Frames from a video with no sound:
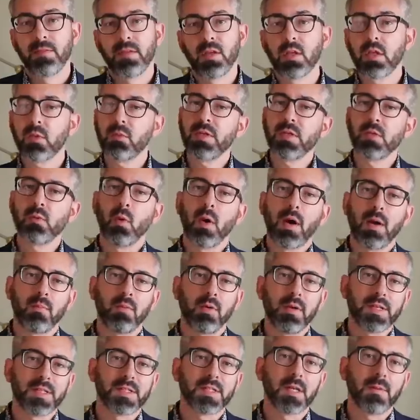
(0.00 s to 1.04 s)
The only reason why I
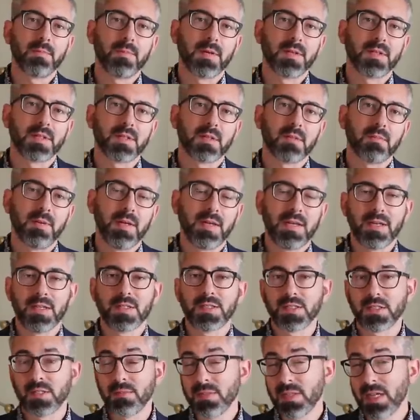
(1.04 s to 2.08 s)
bring this up is
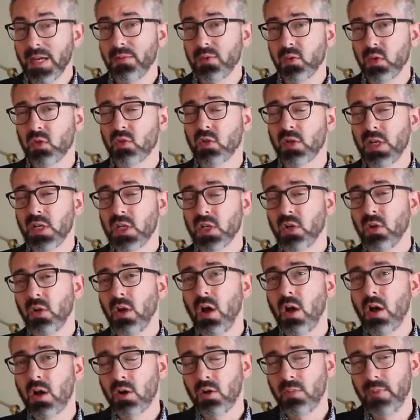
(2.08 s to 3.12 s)
because sometimes when traditional
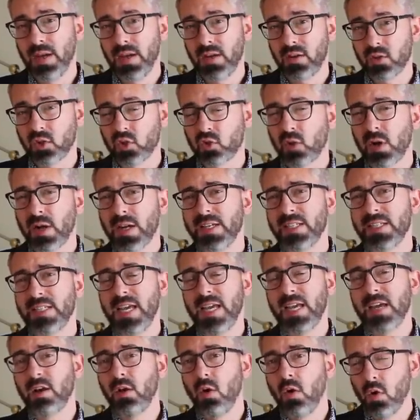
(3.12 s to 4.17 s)
automakers try and
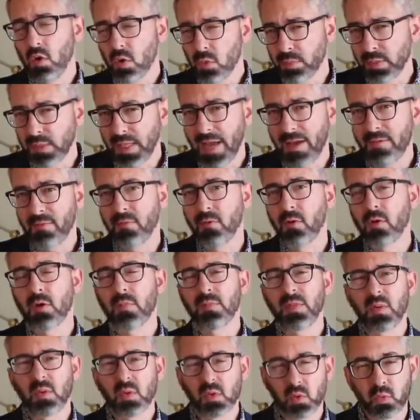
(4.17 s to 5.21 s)
take an old
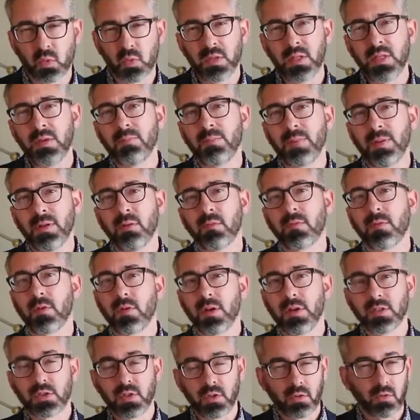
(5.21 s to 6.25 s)
platform that was really built for an
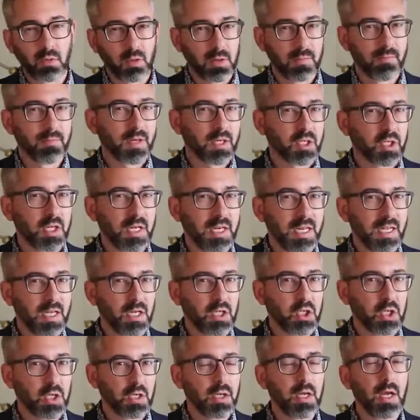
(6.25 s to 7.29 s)
internal combustion
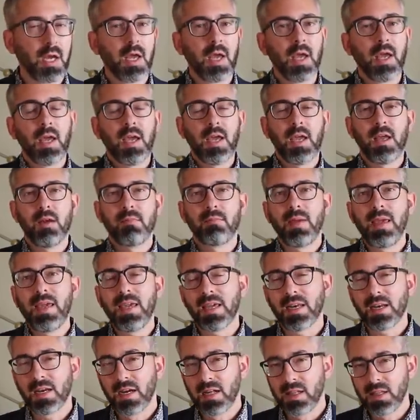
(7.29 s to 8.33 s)
engine and make
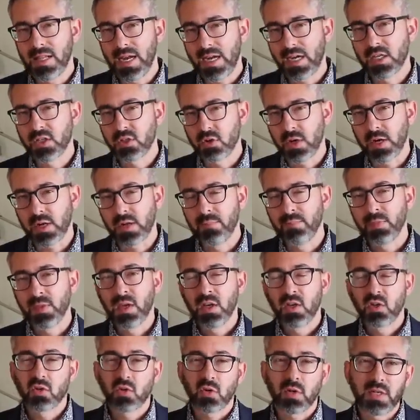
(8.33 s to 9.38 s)
it
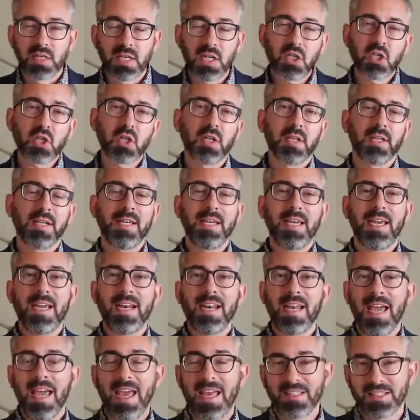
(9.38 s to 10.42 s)
electric, traditionally
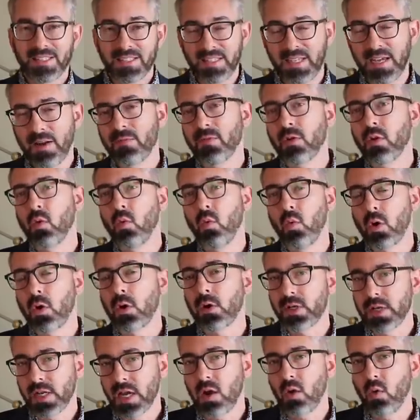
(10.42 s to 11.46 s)
it has never
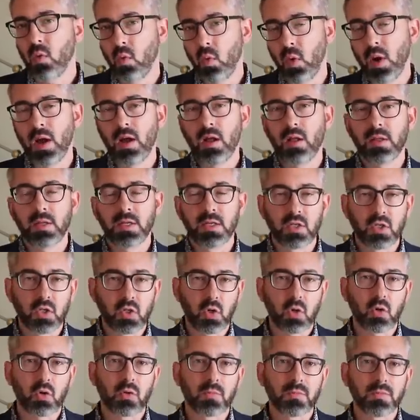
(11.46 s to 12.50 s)
worked out well in
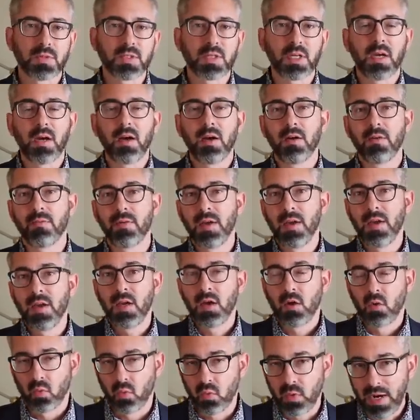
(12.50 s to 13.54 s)
terms of
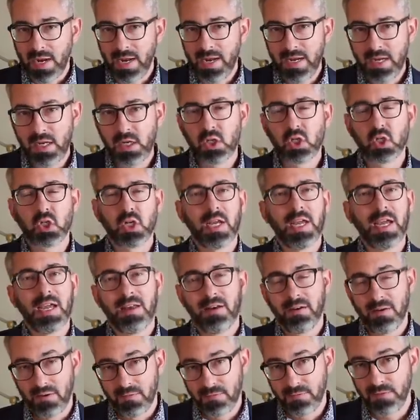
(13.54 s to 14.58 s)
range
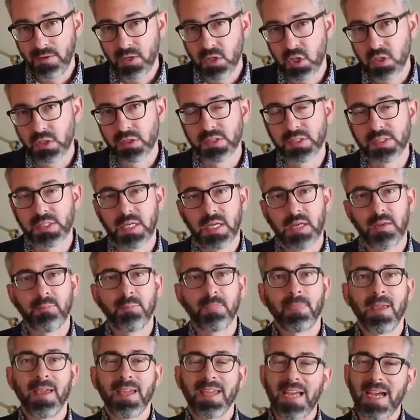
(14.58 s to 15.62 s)
and efficiency.
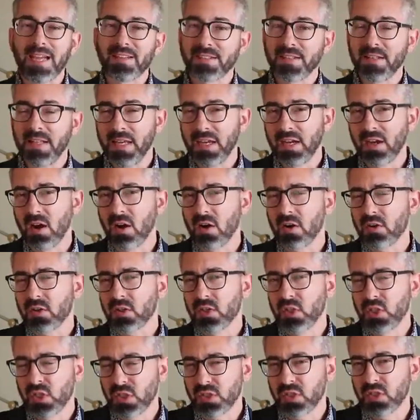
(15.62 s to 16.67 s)
Gasoline
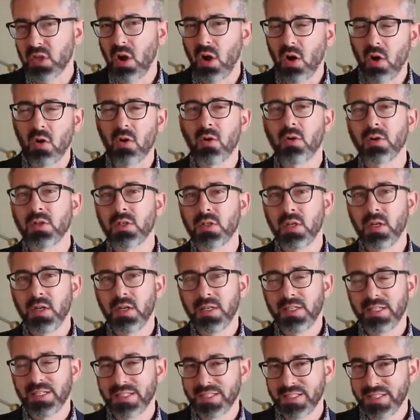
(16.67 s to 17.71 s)
cars just aren't
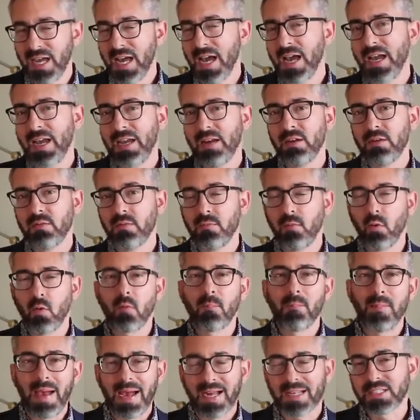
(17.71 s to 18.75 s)
designed for
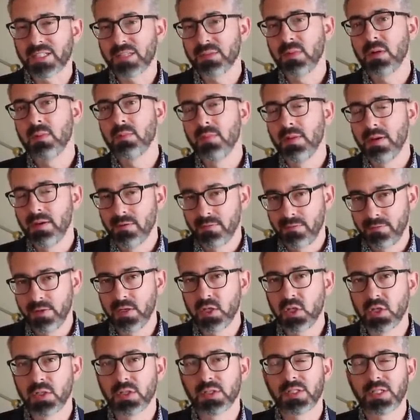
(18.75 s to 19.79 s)
maximum
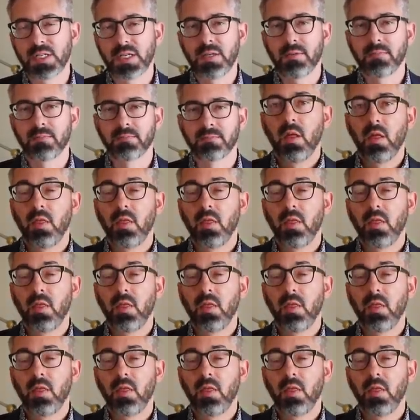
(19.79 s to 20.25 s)
efficiency.